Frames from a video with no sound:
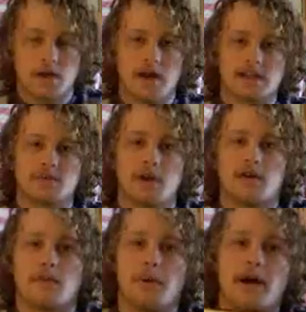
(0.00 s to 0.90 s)
Next, we
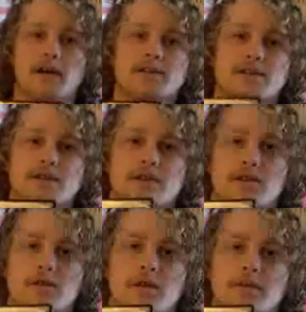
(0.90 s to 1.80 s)
have the Pirates of the
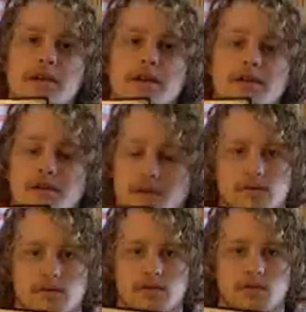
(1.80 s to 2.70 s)
Caribbean.
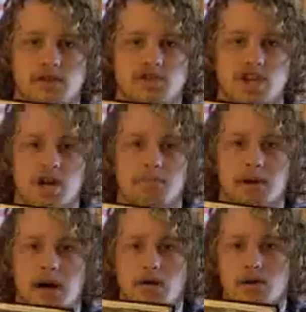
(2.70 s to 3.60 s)
So it's Jack
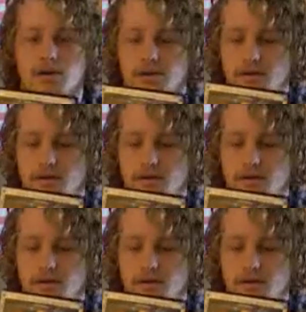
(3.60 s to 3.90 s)
Bauer,